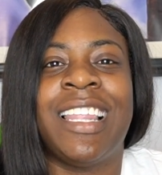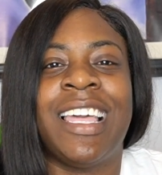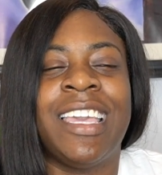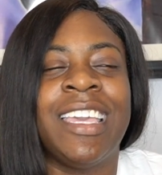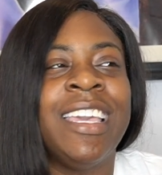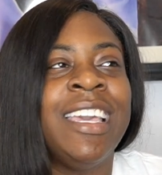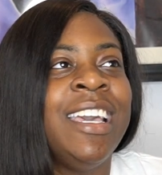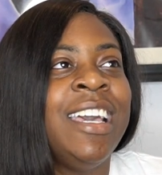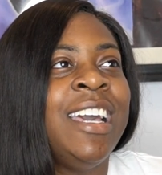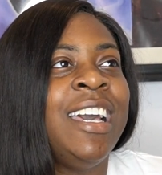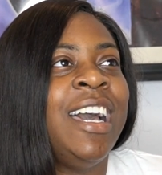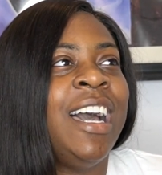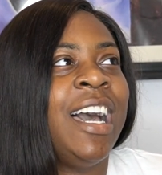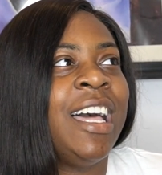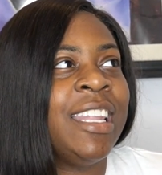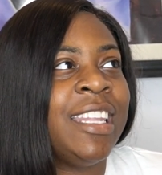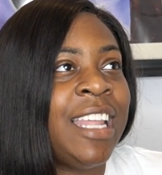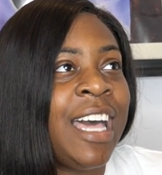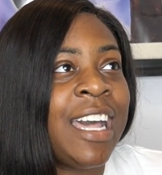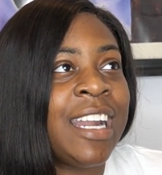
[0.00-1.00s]
Like,
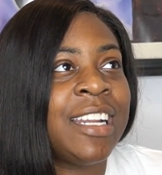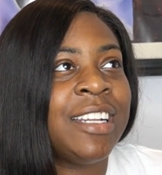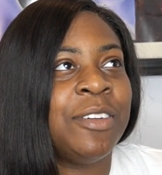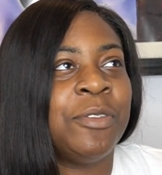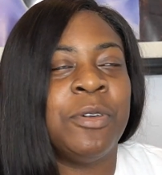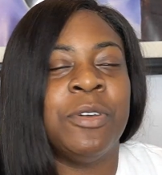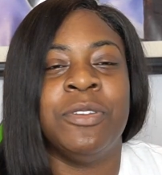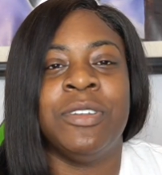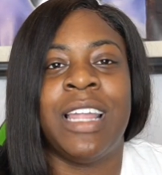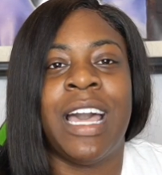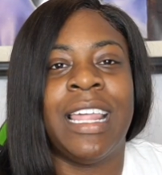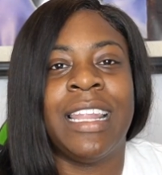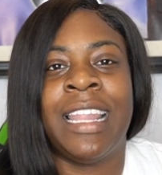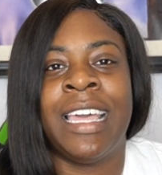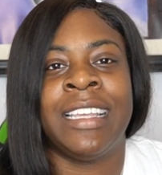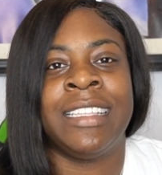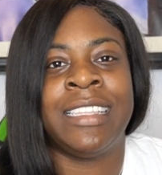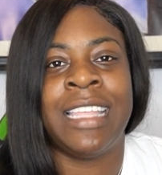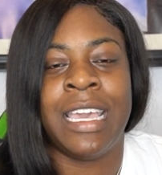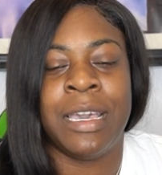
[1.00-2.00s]
a lot of, well, not
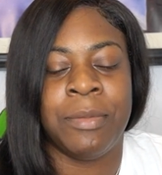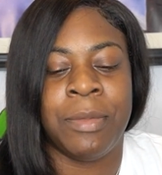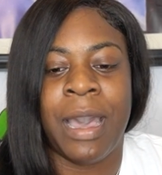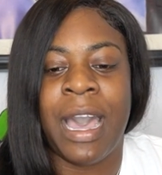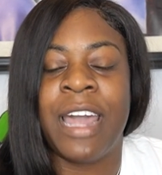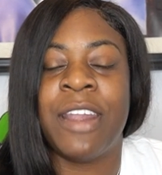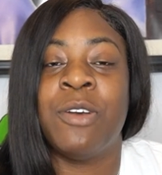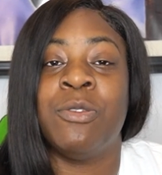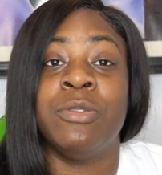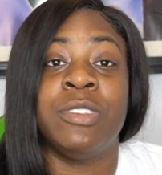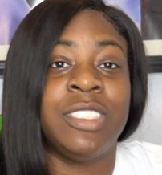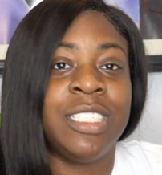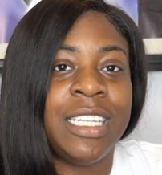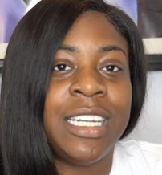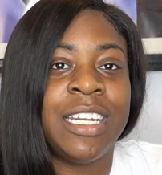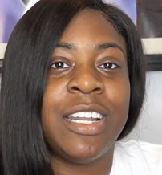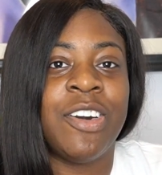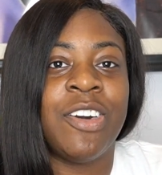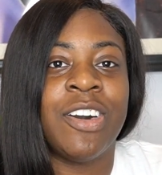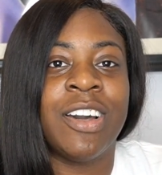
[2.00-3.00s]
like that, but I don't
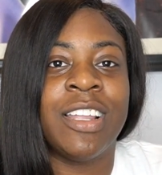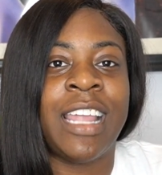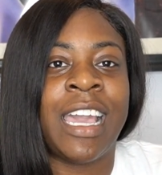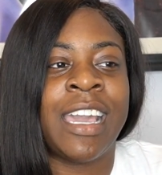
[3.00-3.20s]
cheat at all.